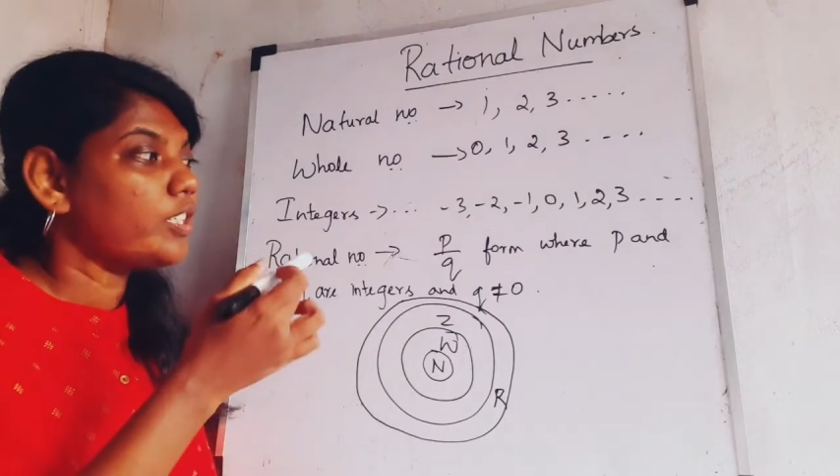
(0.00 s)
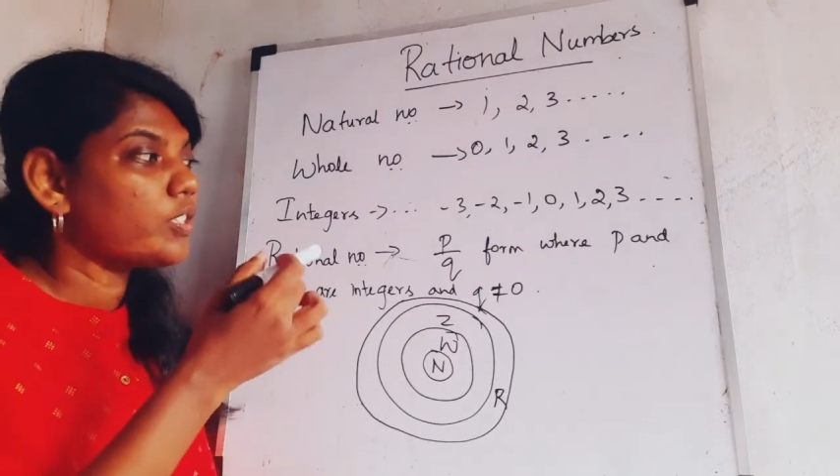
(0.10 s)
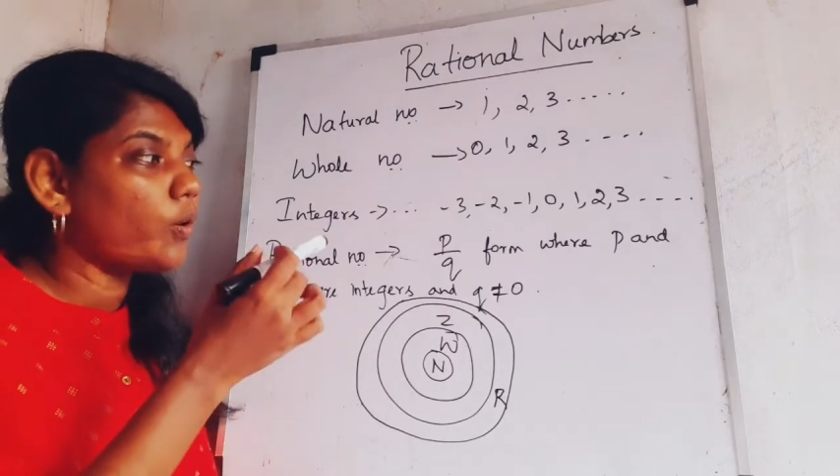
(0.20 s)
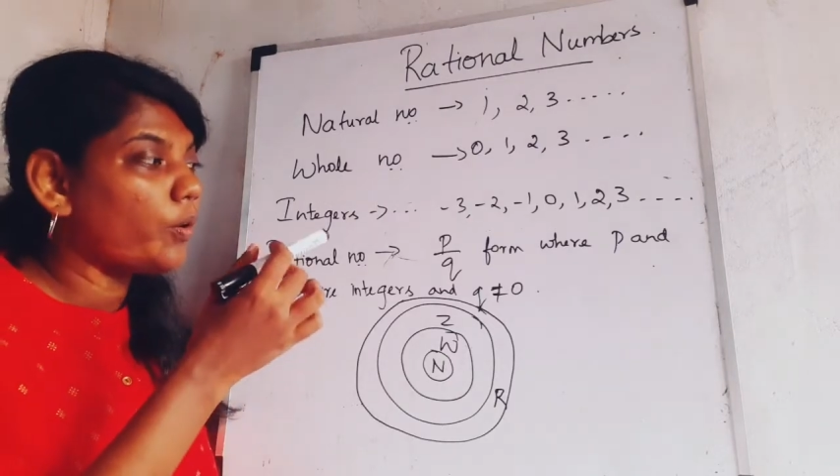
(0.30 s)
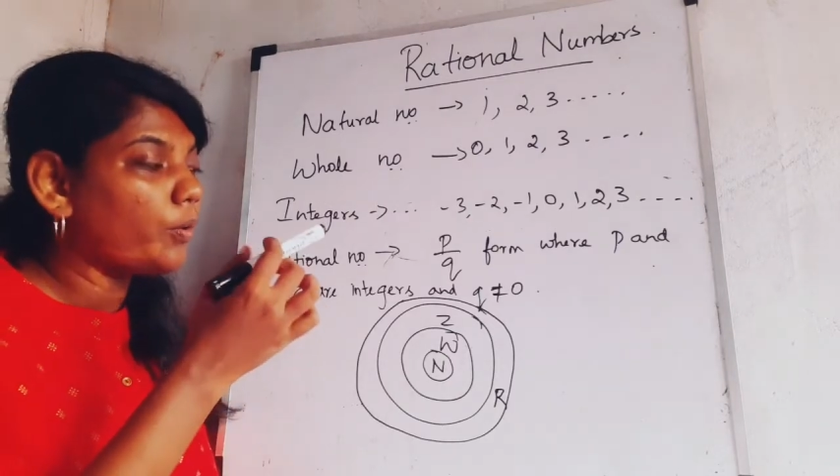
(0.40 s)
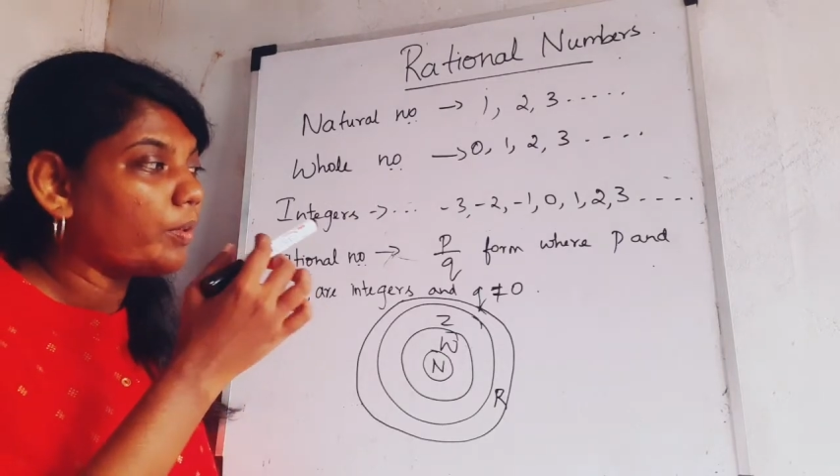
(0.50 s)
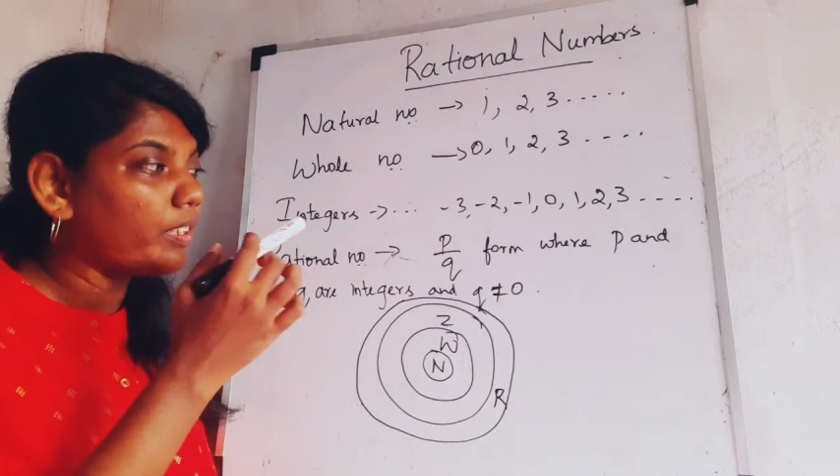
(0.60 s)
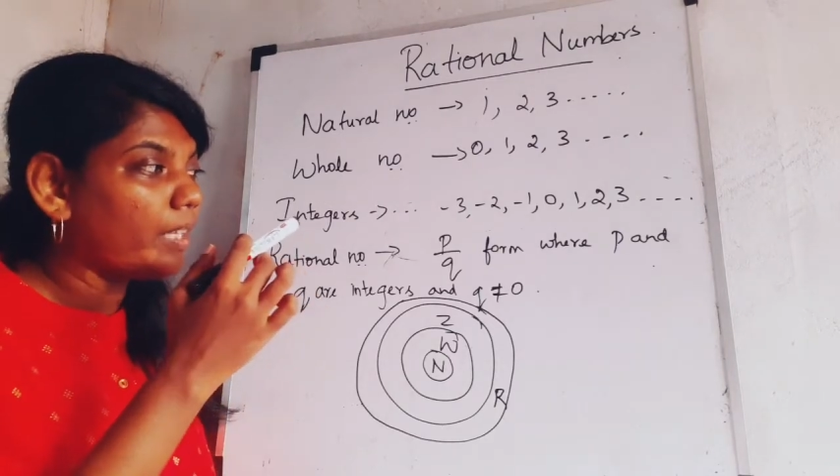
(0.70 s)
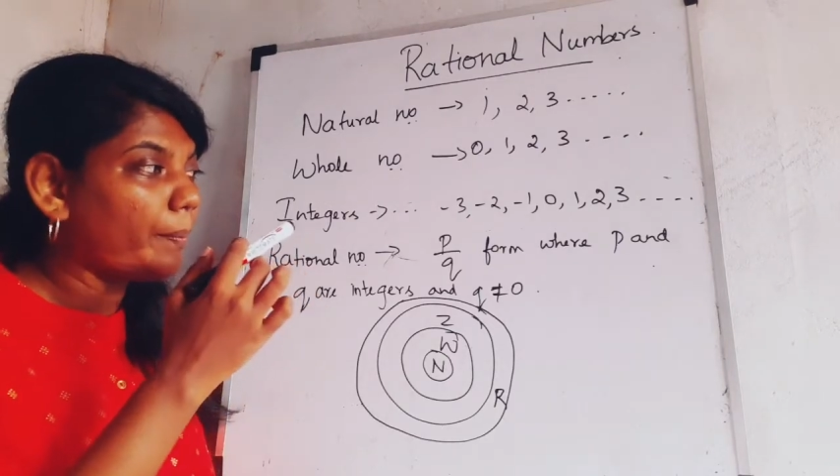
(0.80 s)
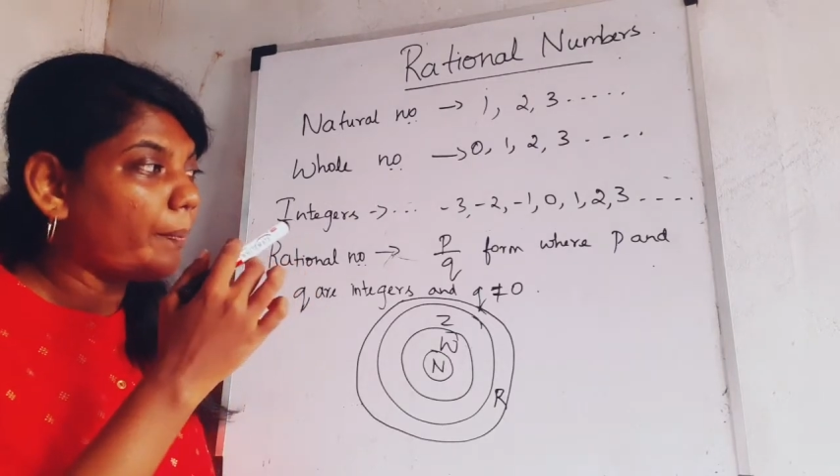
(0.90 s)
So
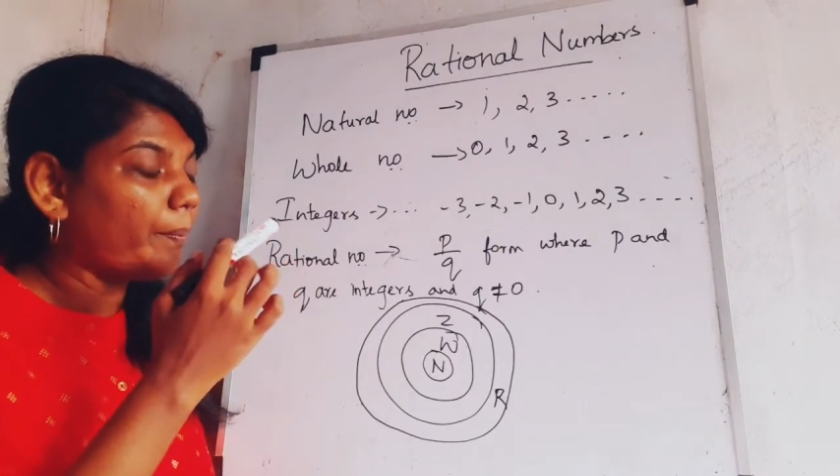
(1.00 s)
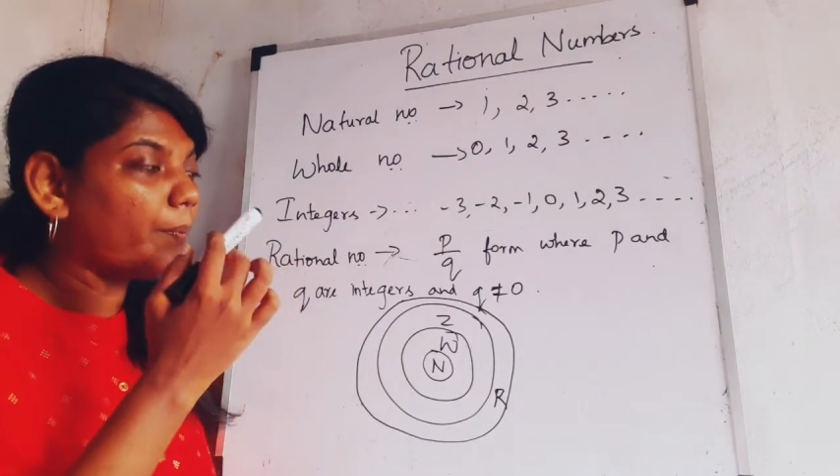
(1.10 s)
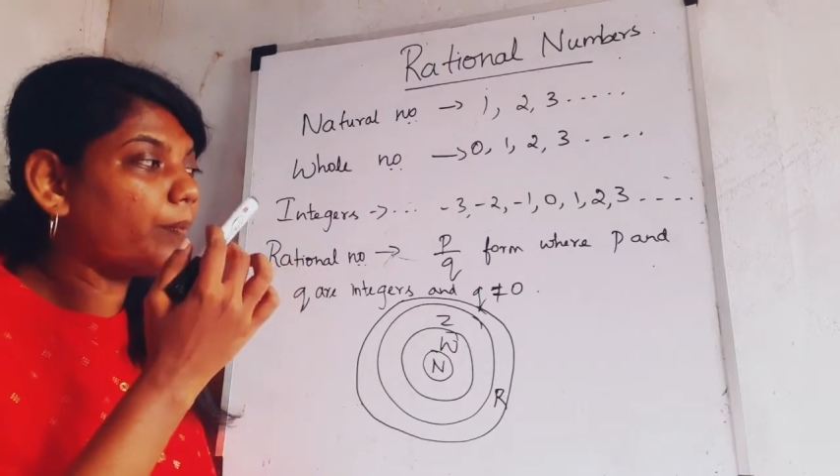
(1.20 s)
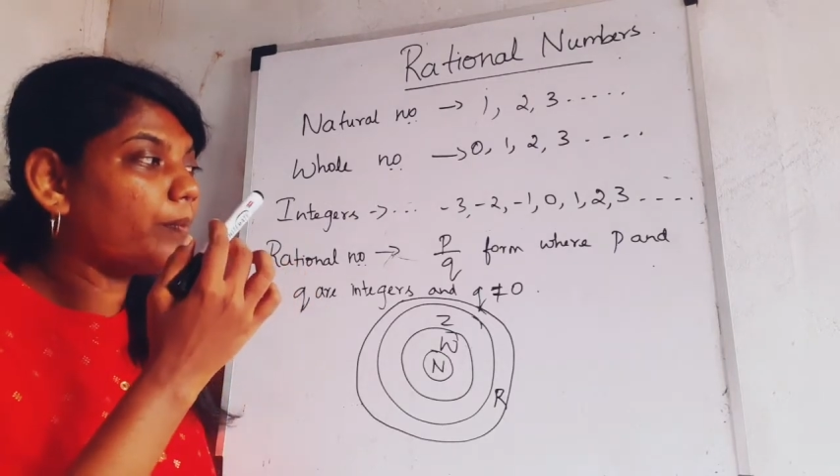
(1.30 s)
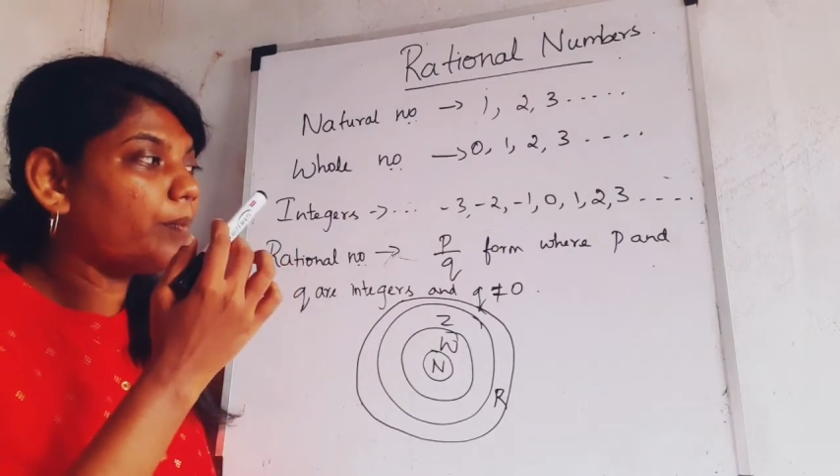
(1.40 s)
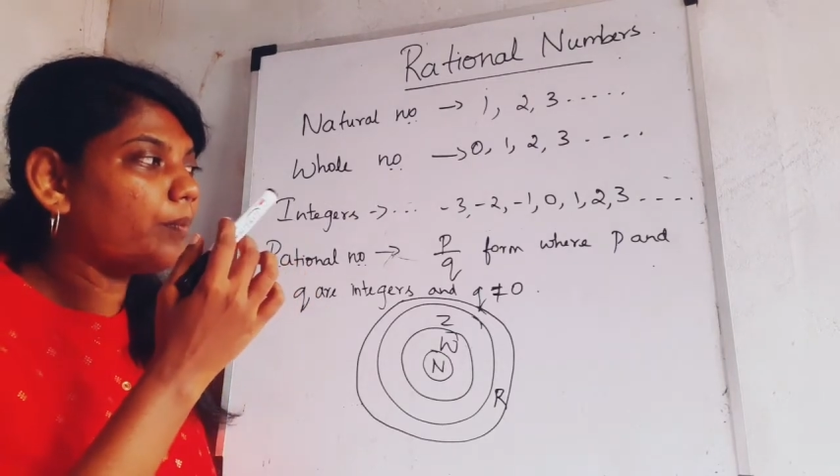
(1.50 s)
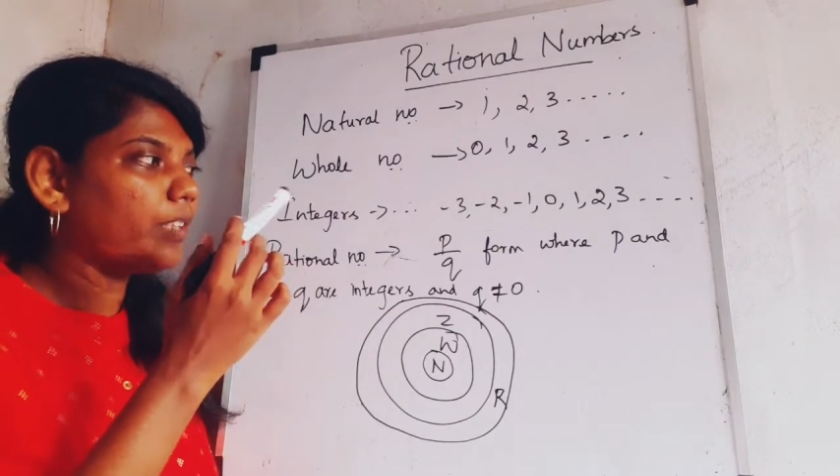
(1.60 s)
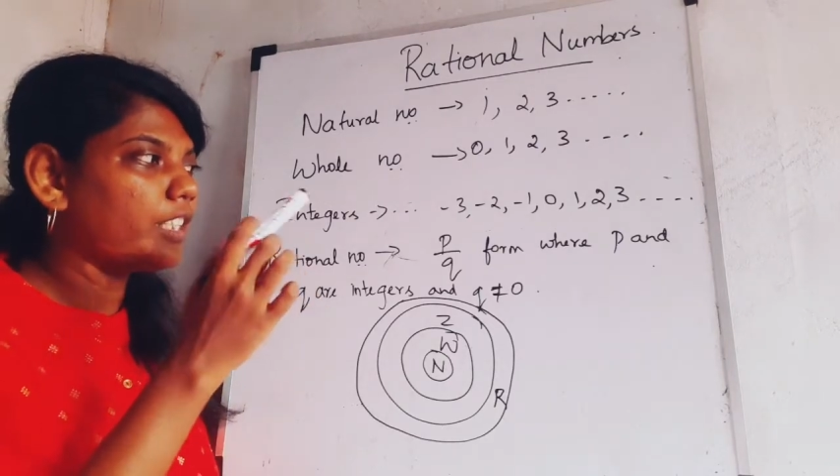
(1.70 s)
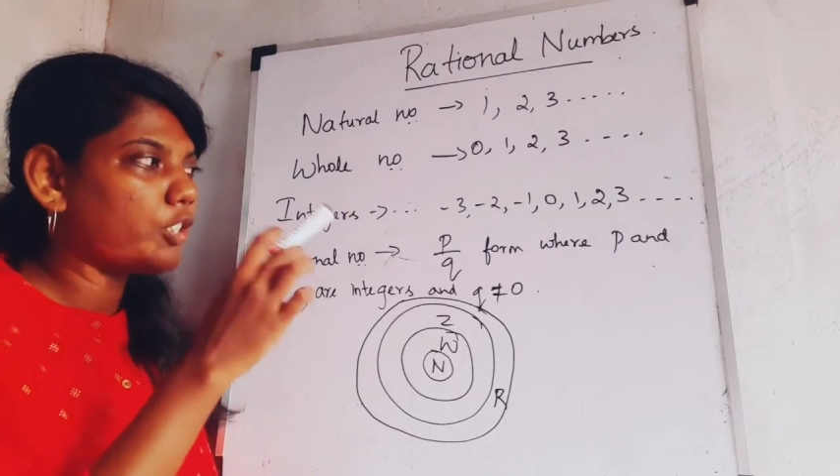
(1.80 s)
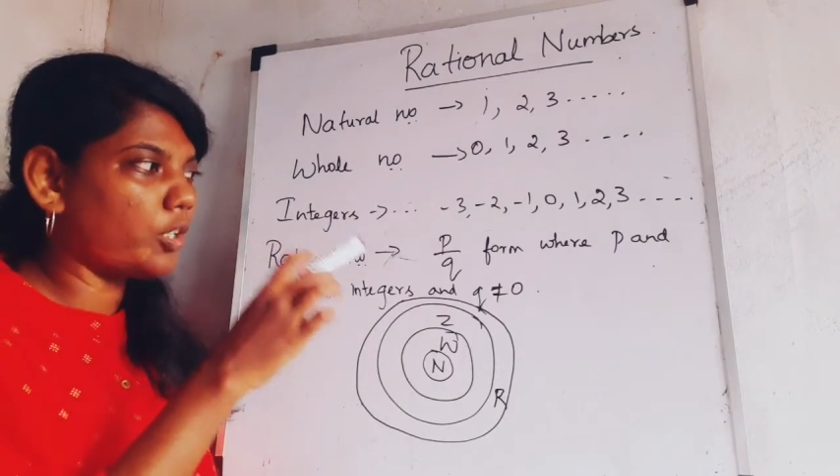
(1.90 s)

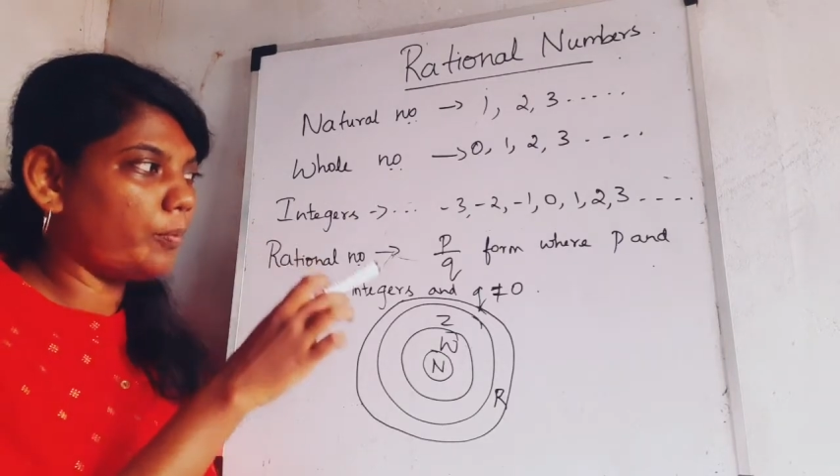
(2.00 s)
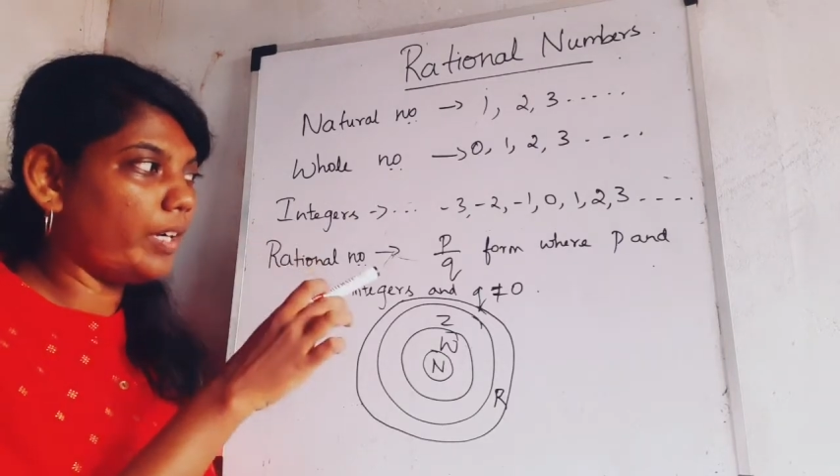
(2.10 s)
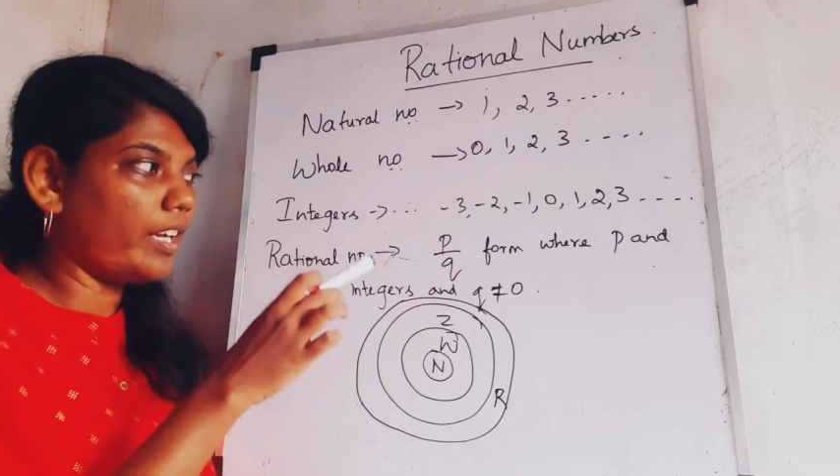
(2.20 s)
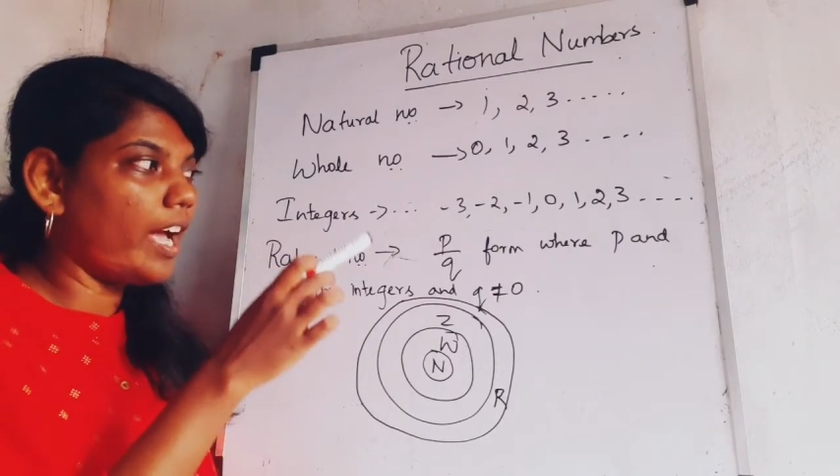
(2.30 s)
it should